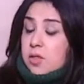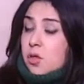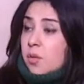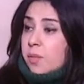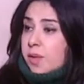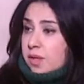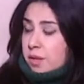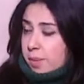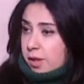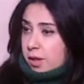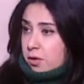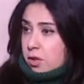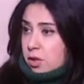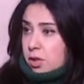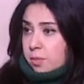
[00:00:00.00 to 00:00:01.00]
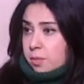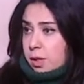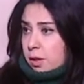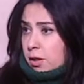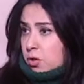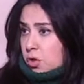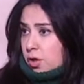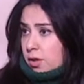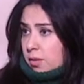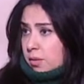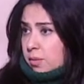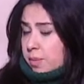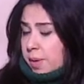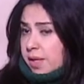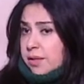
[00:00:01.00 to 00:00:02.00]
biological
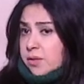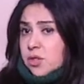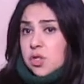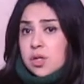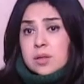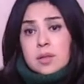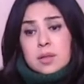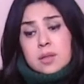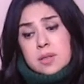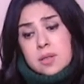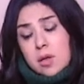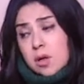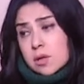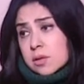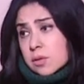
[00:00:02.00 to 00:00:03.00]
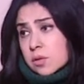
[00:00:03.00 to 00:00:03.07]
balance, and it's a long story.